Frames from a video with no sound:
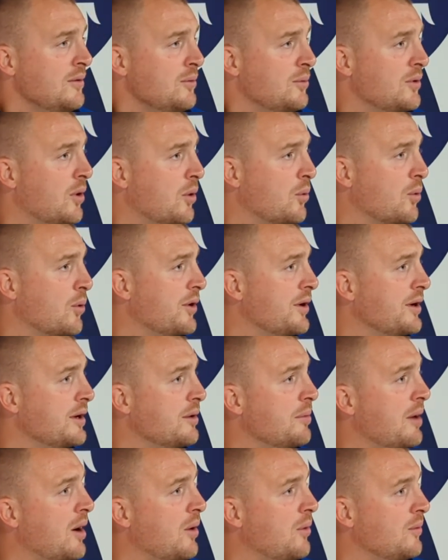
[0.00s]
we're not worrying
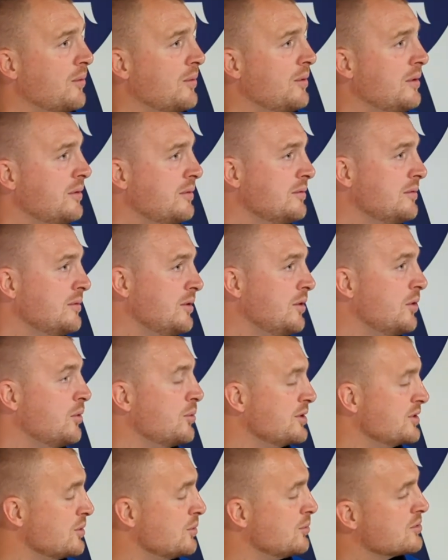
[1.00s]
about you know
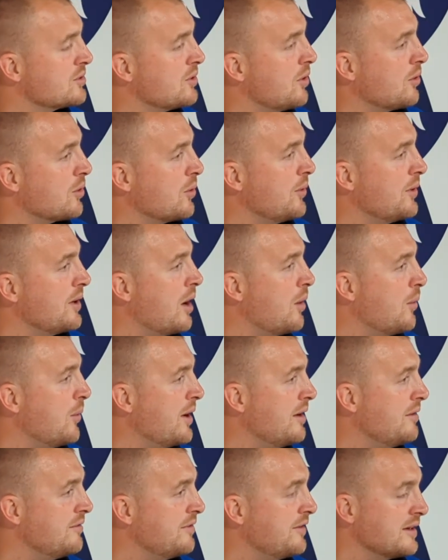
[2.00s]
results not going our
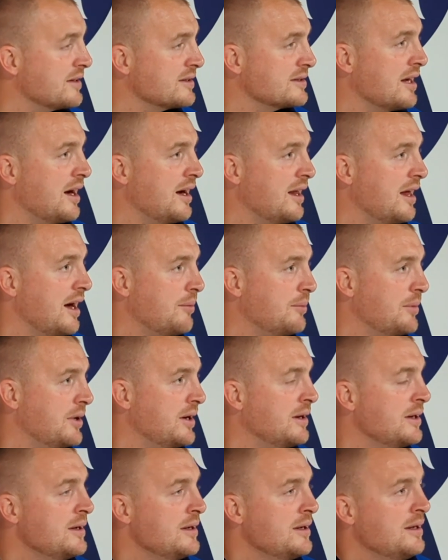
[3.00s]
way and things like that.
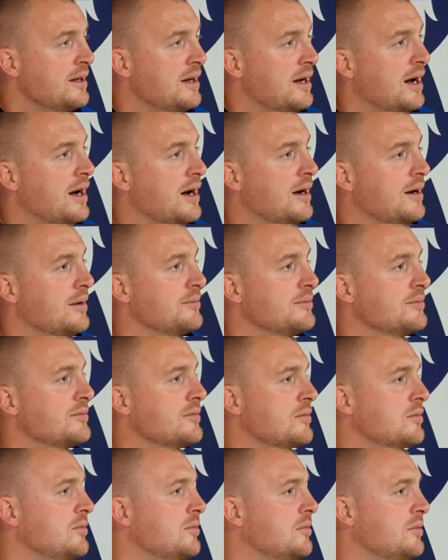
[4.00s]
But
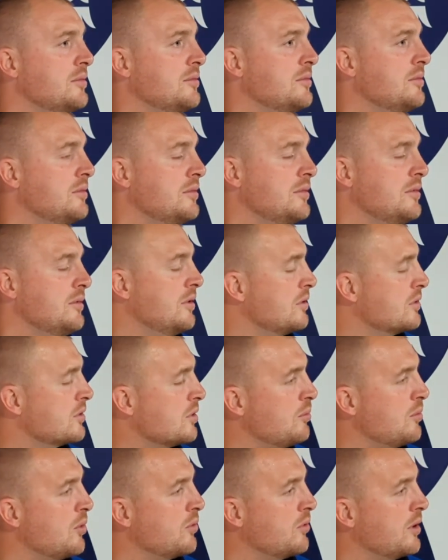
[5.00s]
um, you know,
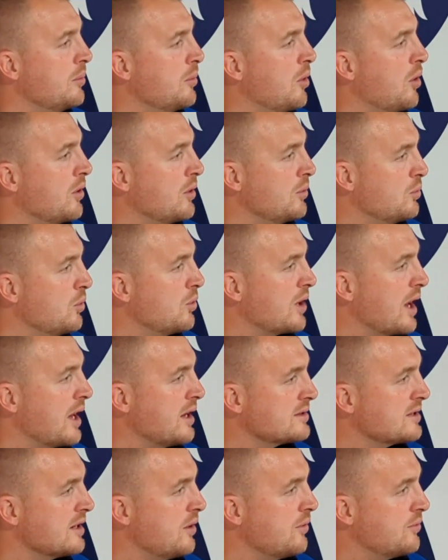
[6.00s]
come Monday morning, we'll get
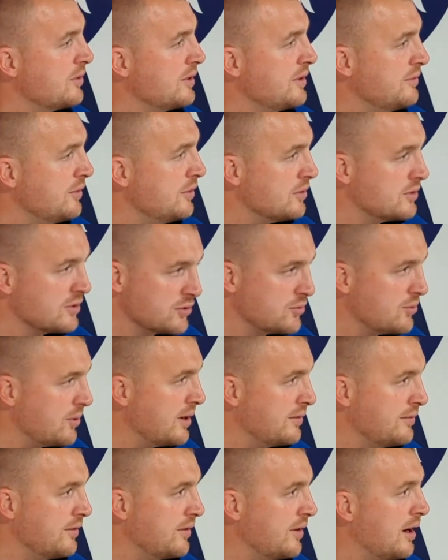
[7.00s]
ourselves refocused,
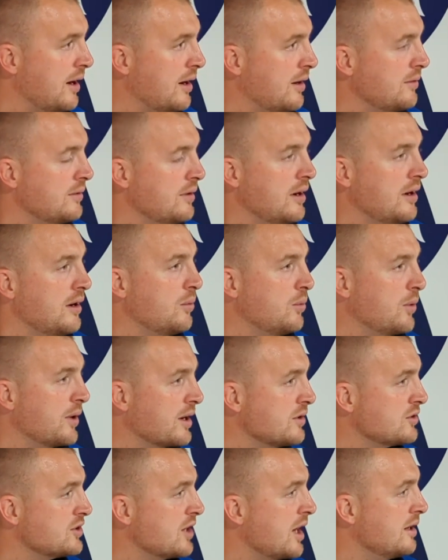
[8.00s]
ready for that uh,
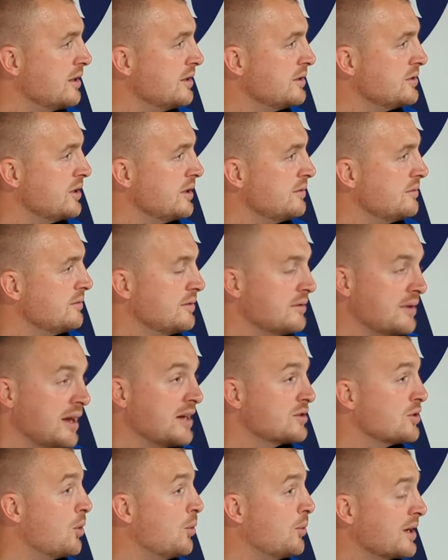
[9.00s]
Wigan challenge, and
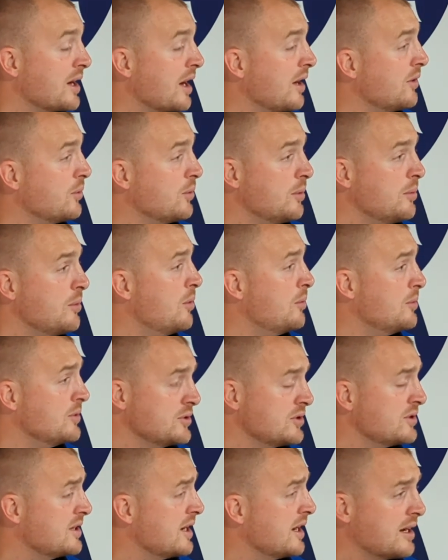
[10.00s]
that's all we can do at the
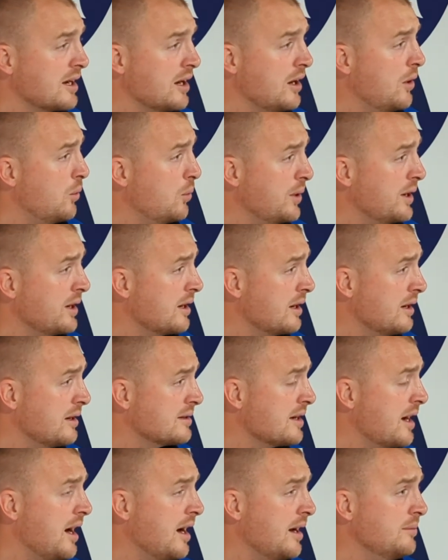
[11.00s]
moment. Just take it a week at a
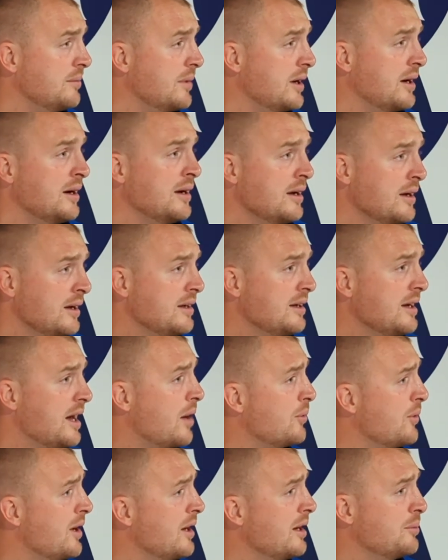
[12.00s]
time. But yeah,
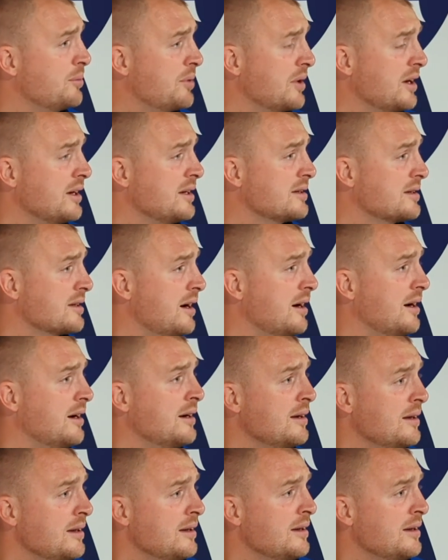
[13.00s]
really pleased that